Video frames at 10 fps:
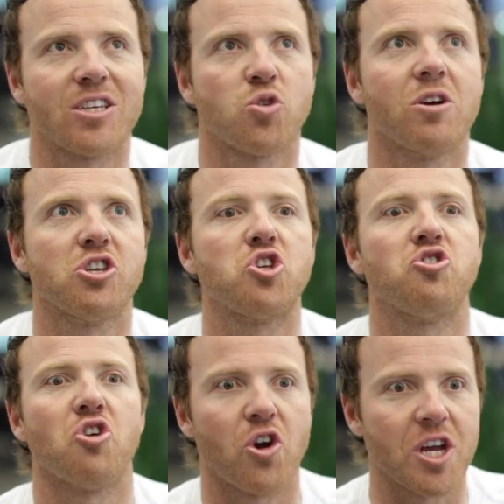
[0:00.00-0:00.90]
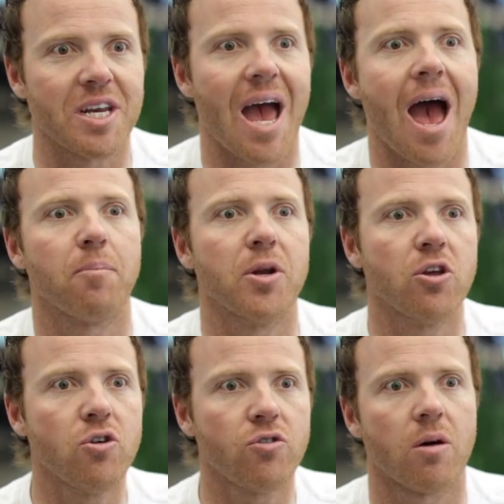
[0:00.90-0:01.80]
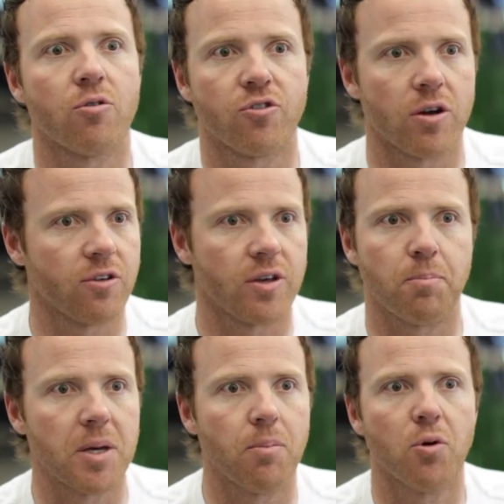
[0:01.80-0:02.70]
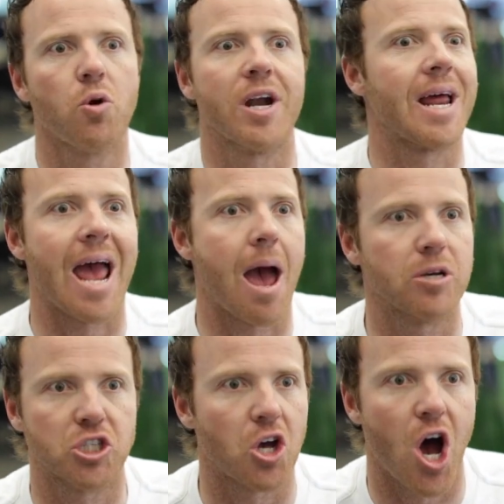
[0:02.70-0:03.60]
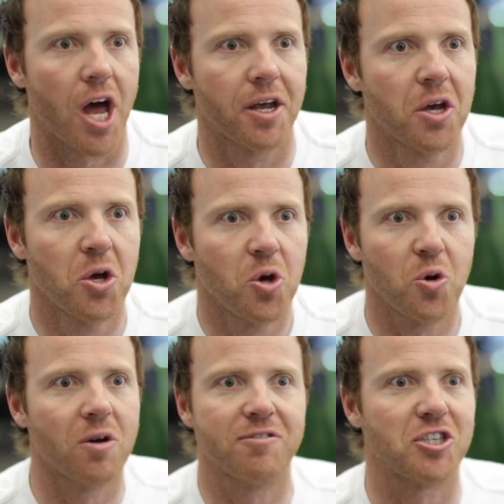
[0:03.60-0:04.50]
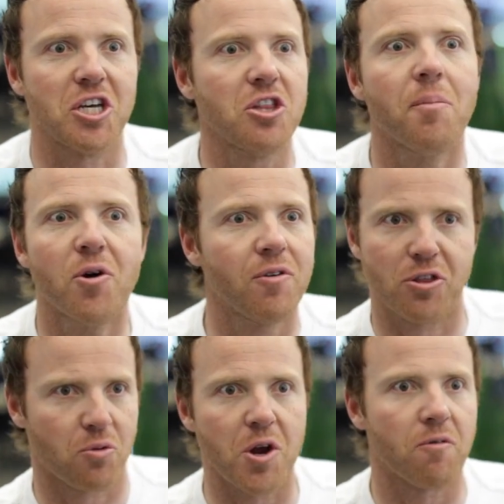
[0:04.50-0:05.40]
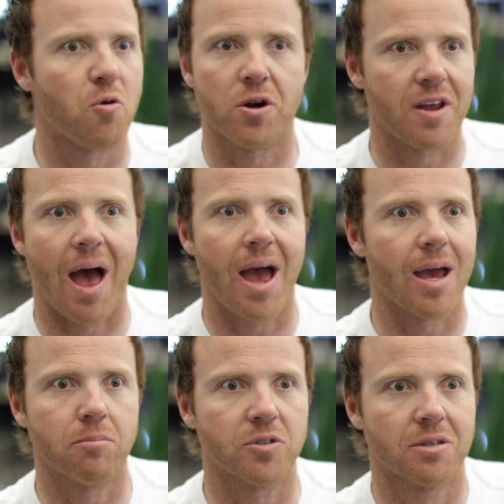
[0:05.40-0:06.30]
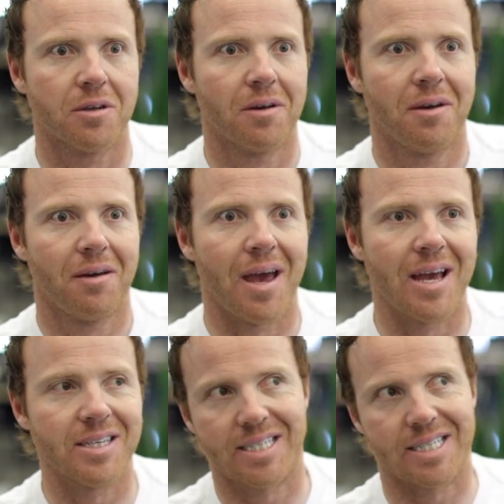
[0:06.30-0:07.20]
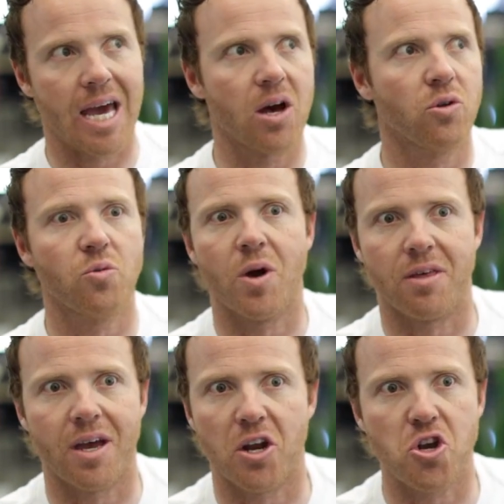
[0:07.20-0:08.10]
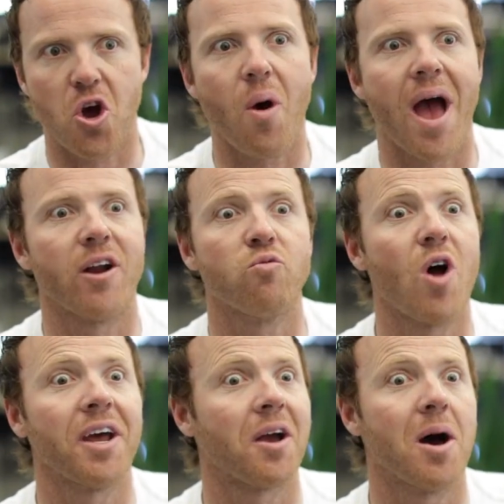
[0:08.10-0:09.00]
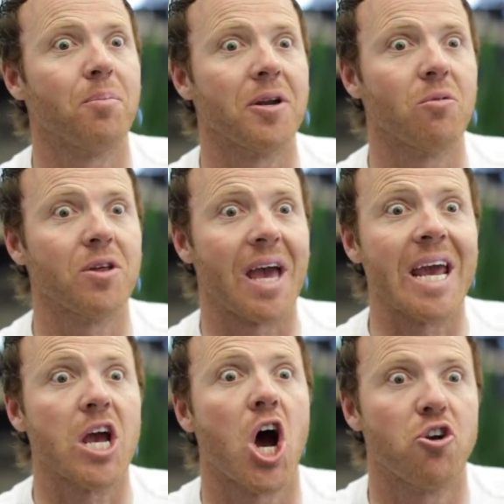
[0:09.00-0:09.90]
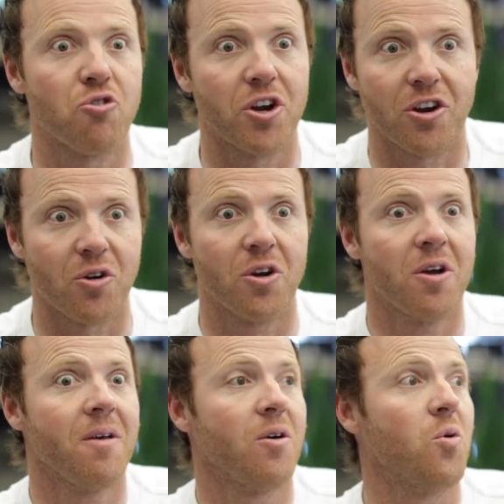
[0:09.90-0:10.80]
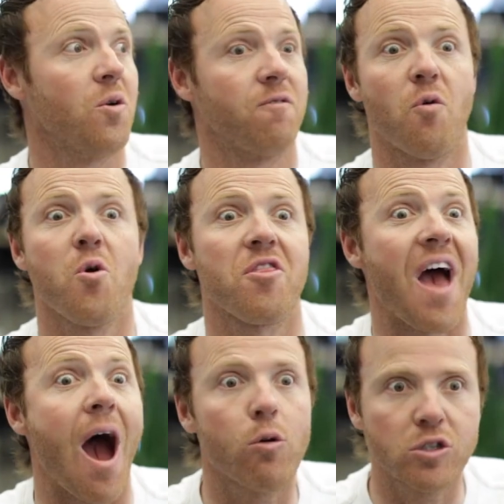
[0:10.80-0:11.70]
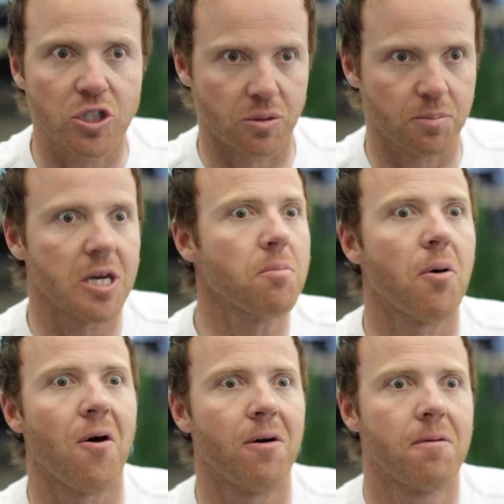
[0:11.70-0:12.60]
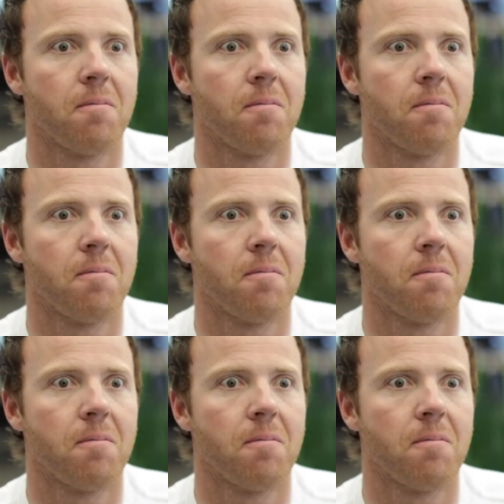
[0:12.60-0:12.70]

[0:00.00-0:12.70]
what's starting to happen in Utah. We're starting to see people who are at Amazon who have seen the movie 3 or 4 times and scaled with it and know how to run a company with 800 or 4,000 people.